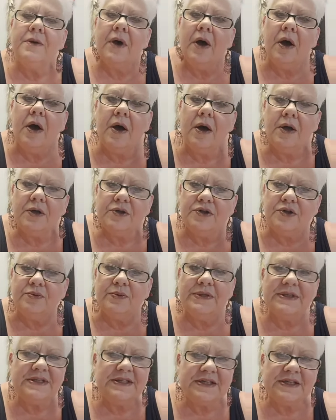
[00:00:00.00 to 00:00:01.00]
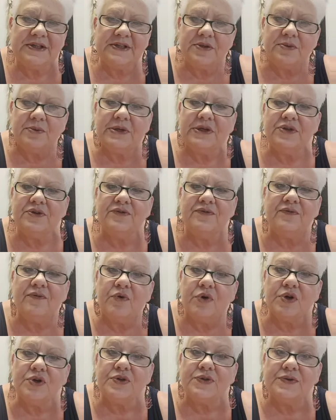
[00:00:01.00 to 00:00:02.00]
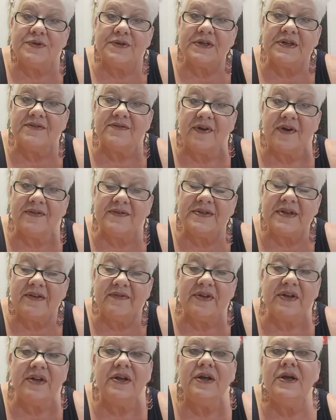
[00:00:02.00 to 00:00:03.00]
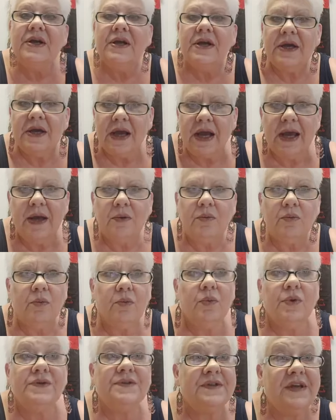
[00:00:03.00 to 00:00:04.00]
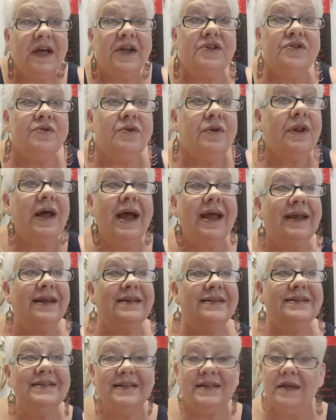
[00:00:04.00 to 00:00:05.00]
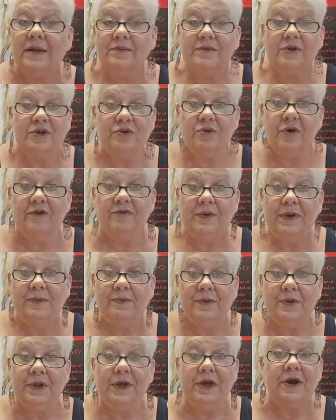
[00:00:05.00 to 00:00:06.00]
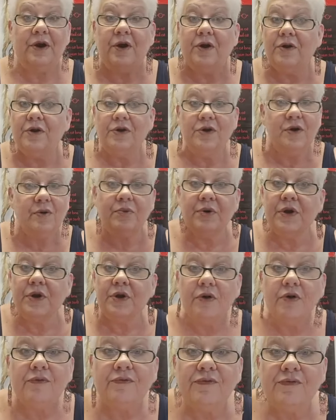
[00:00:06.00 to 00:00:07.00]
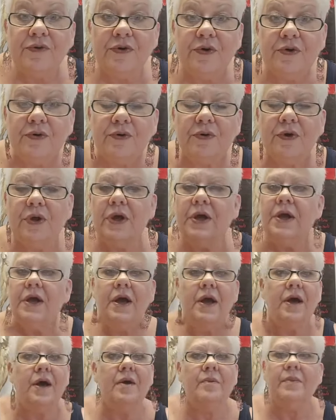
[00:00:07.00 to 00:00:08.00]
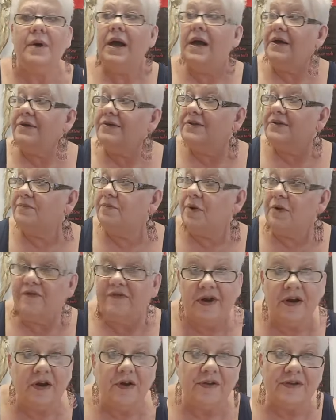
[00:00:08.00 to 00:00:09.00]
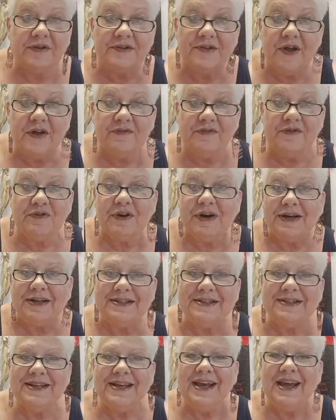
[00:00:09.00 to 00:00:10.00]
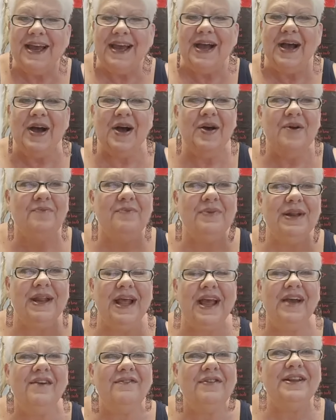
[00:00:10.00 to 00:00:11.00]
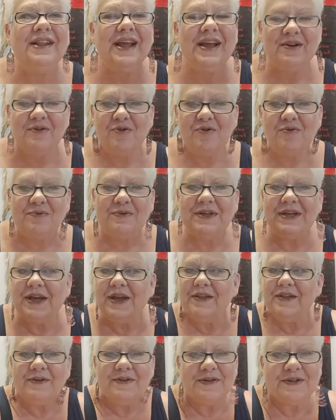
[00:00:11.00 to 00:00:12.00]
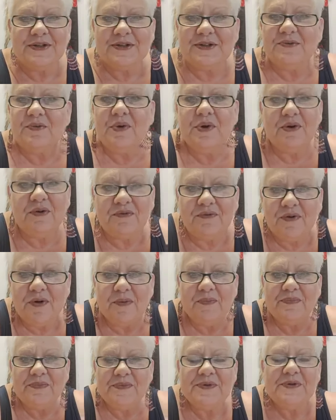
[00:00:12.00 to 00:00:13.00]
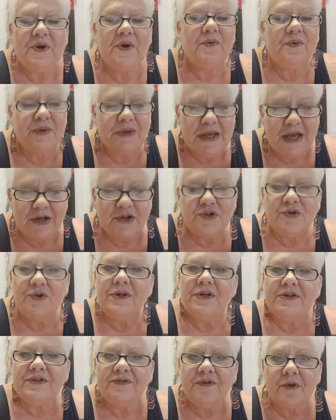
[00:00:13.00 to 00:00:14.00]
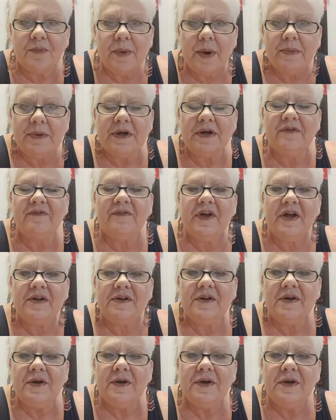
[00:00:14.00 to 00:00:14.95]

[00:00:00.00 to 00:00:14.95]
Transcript: 216-324-2657, and we'll schedule. I can seat up to 12 people here. You can bring your own food. I provide all the soft drinks. But having that group together is just wonderful. So yeah, join us for a public event